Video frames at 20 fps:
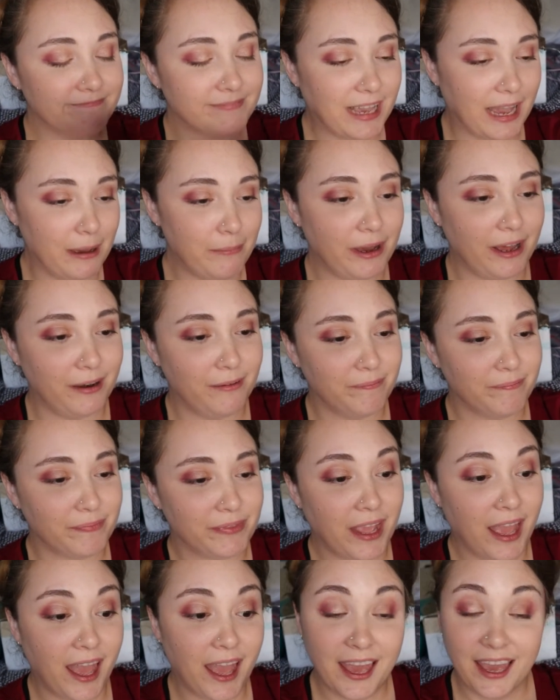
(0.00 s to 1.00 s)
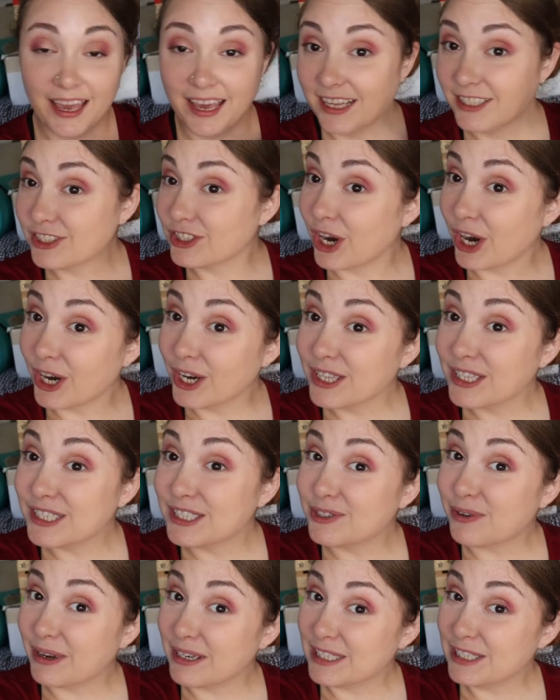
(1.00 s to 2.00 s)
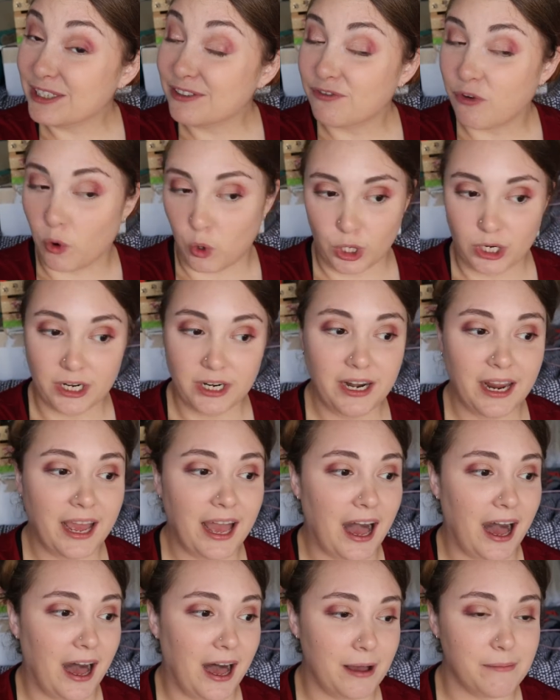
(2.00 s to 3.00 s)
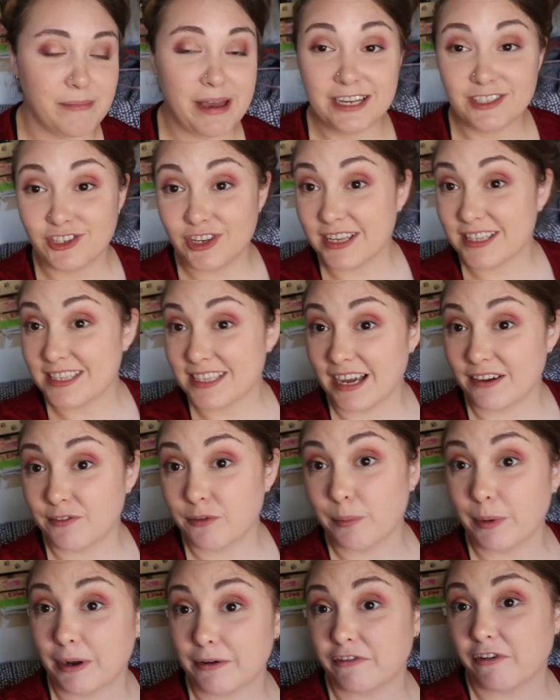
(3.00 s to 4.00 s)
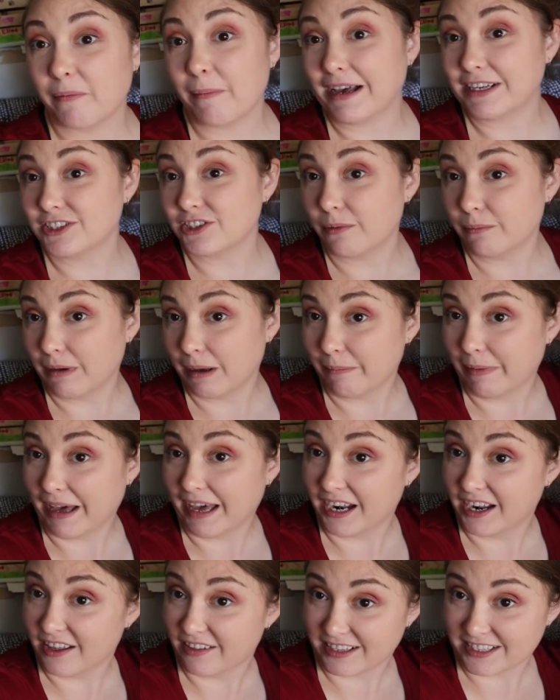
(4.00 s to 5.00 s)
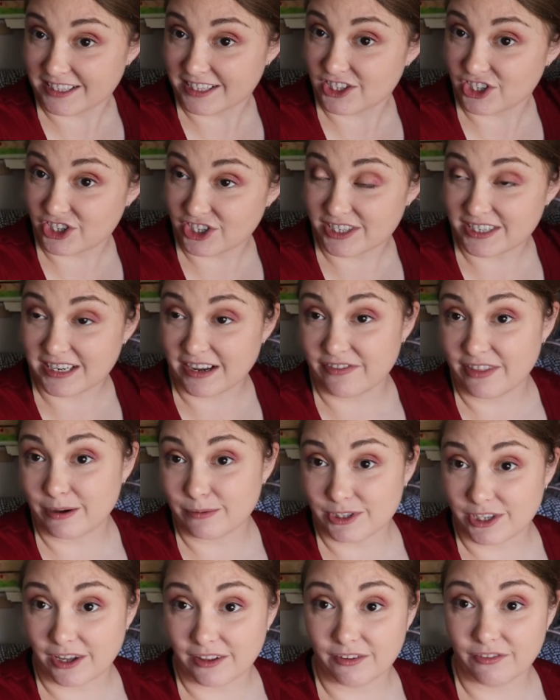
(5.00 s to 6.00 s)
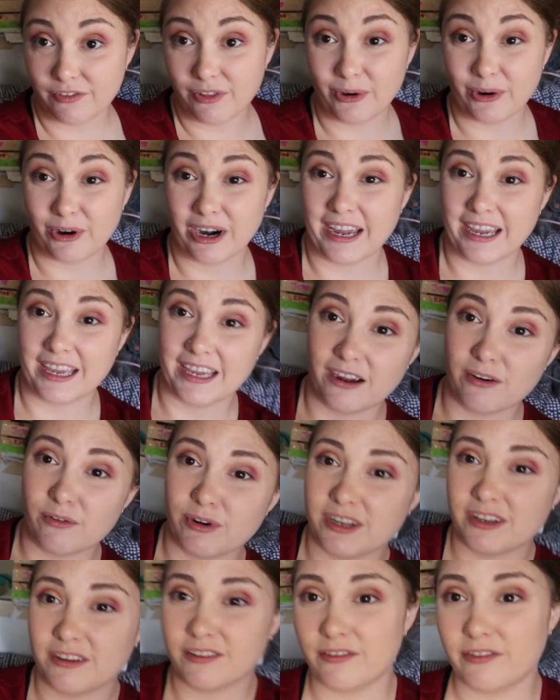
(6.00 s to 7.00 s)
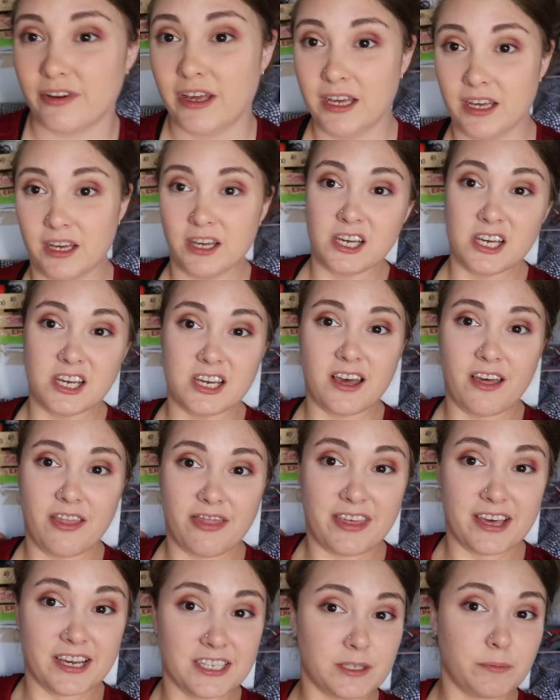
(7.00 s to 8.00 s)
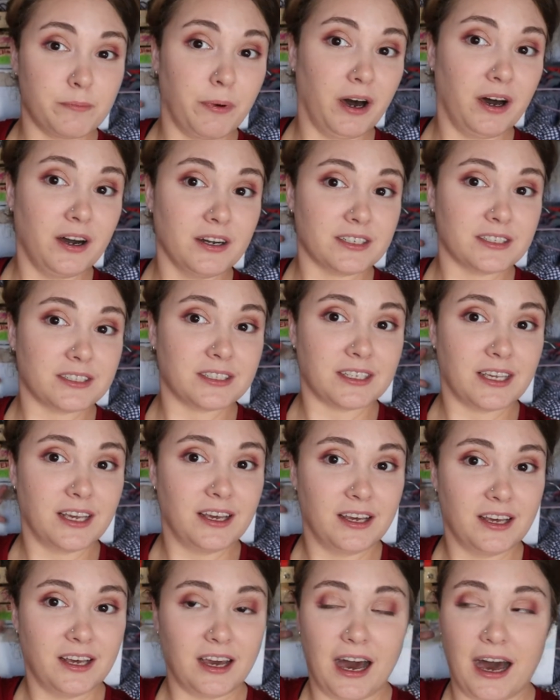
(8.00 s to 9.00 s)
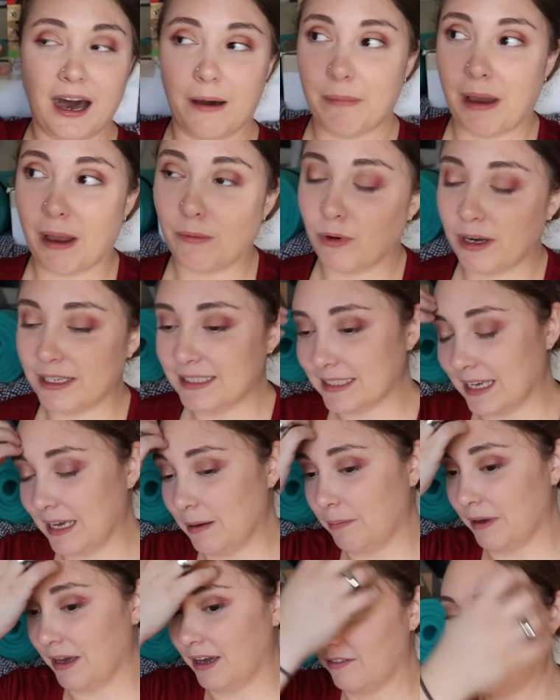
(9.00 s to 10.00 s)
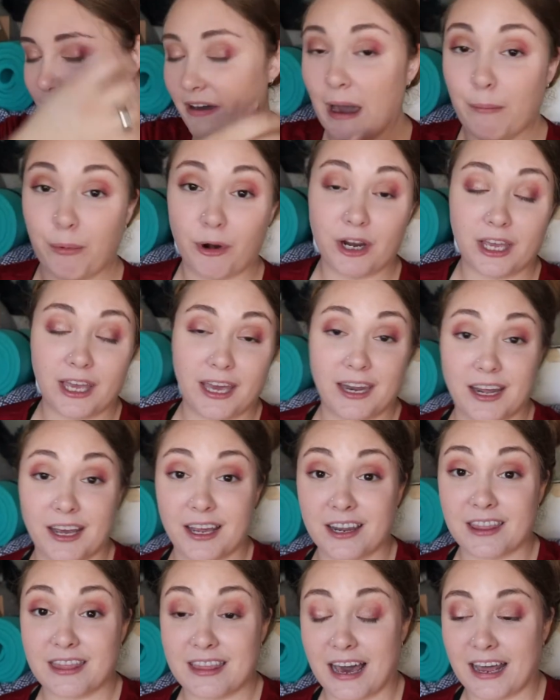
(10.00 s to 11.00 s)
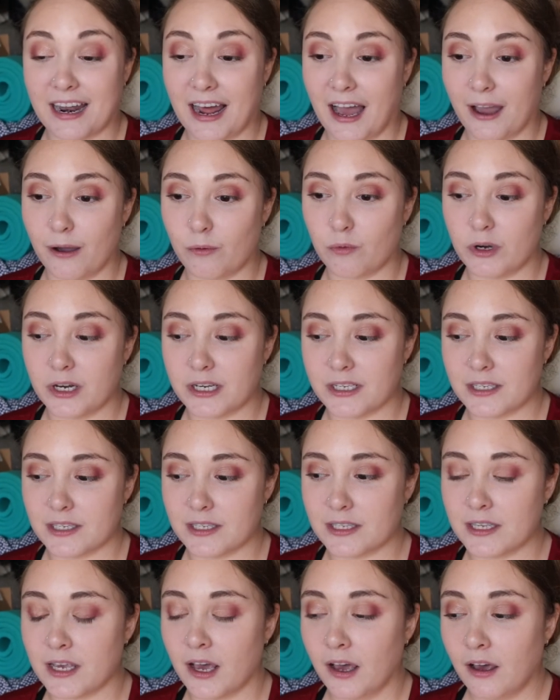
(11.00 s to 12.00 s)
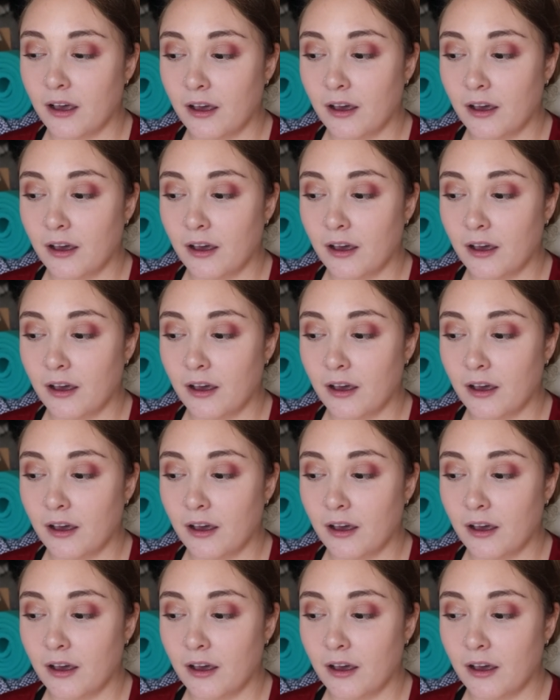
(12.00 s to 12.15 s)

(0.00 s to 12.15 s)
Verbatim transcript: come on, it's currently 20 to 4. As you can see, I have a bit of a mess on my bed. This is just stuff that was on the floor. I can get rid of this box. I was keeping fabric in it that I was,